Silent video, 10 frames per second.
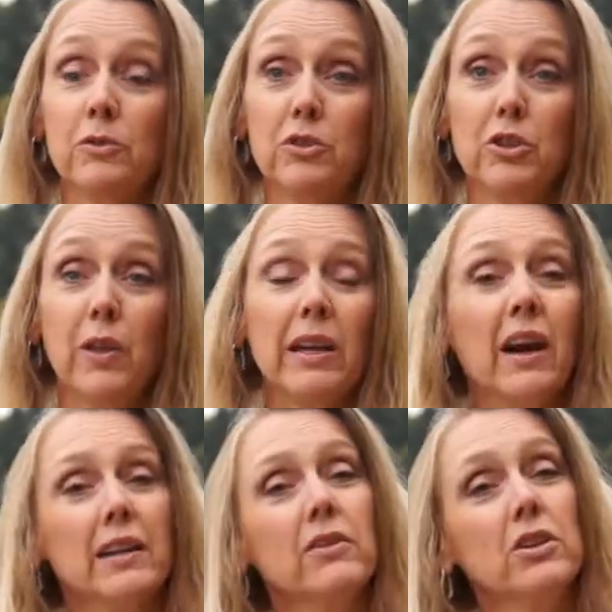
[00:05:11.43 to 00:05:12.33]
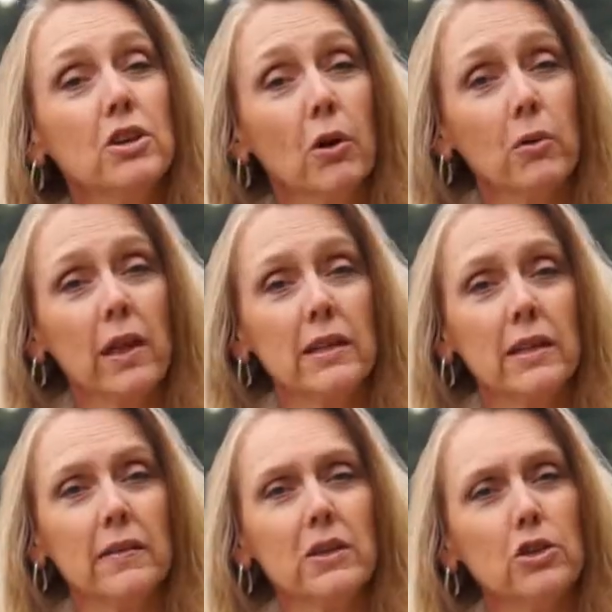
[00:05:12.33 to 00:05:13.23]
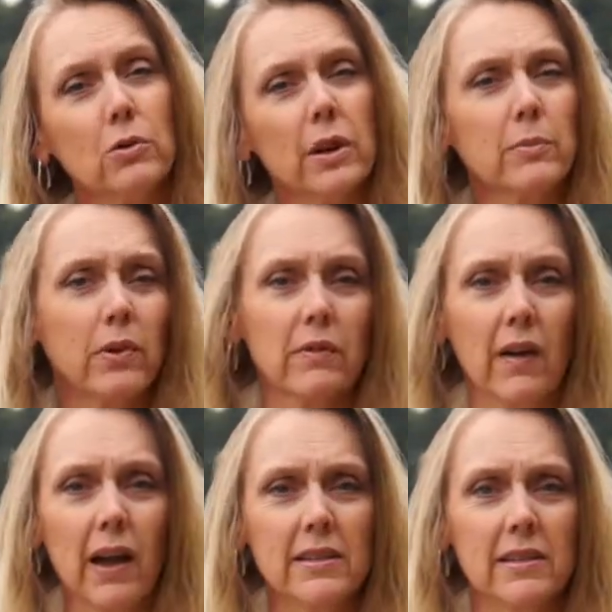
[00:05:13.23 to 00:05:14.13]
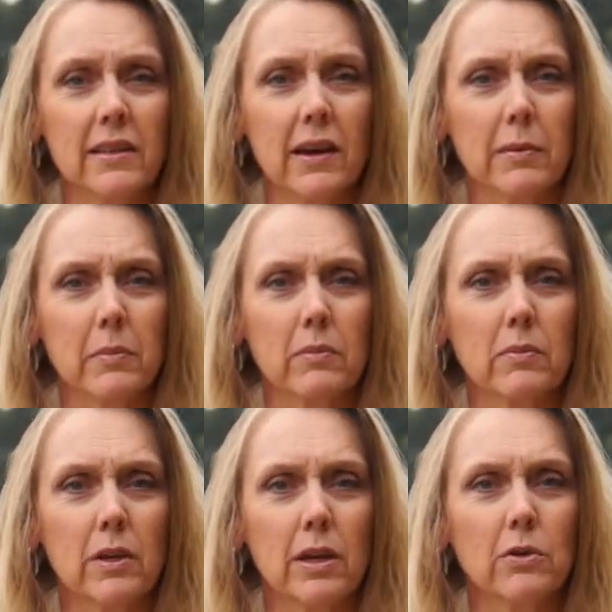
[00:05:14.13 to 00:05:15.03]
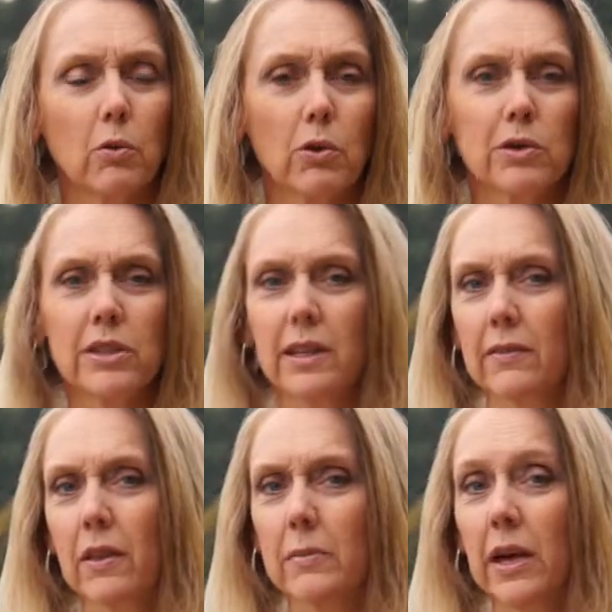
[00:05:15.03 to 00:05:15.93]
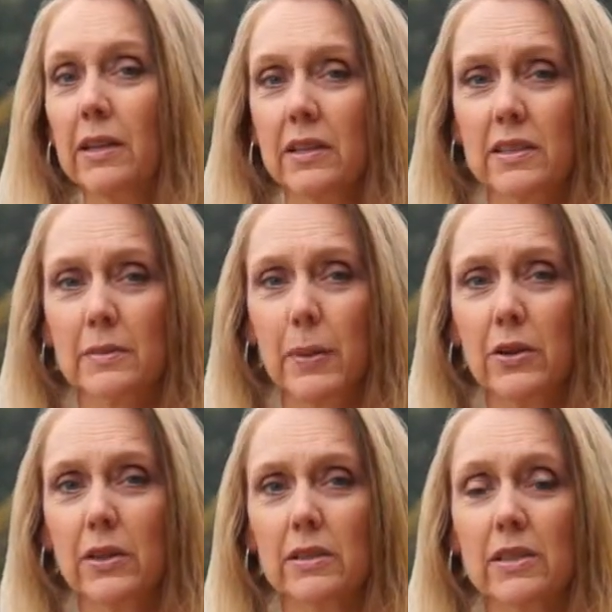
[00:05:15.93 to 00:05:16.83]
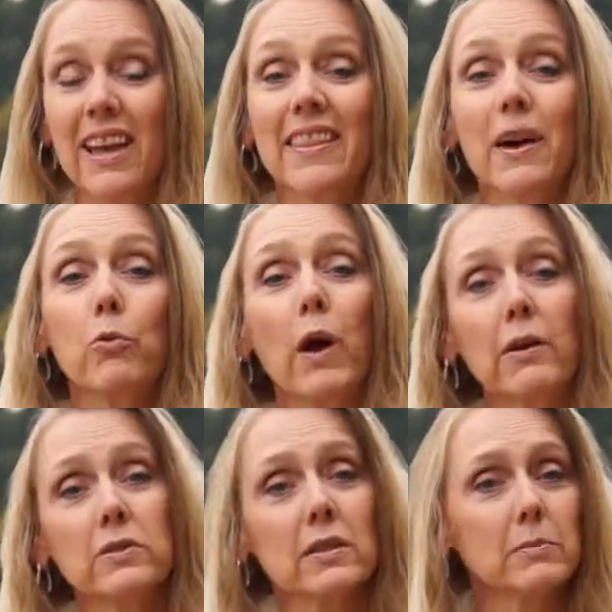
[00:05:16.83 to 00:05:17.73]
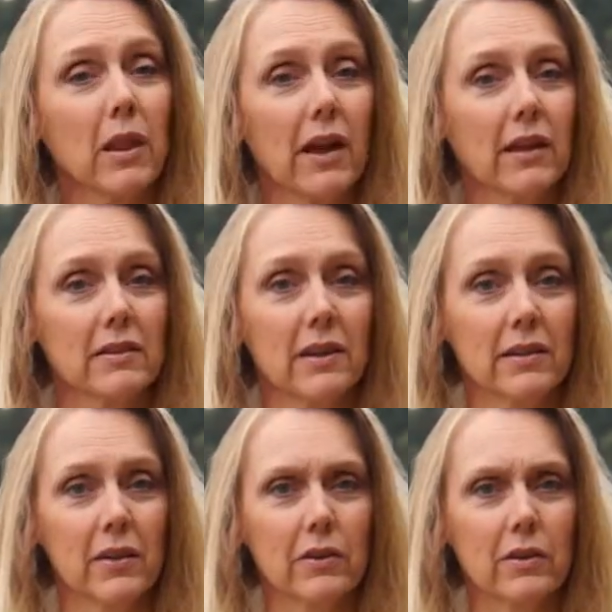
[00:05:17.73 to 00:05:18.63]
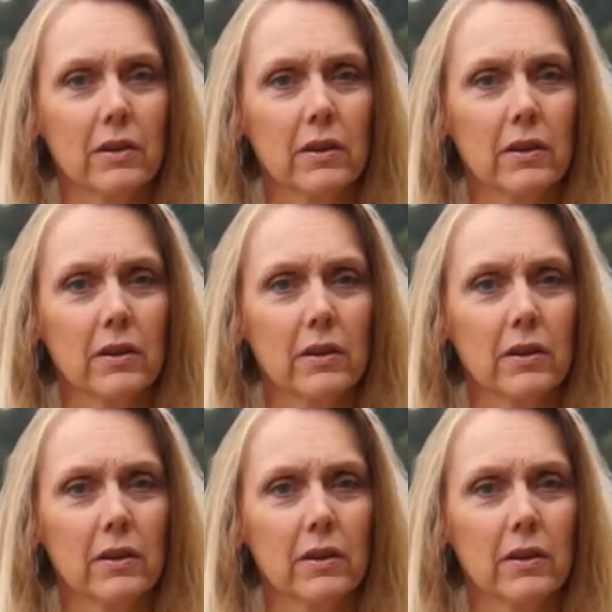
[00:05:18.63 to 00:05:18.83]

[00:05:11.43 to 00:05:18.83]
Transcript: do they not even know they need that you can provide to them in order to give them an experience that wows them like none other?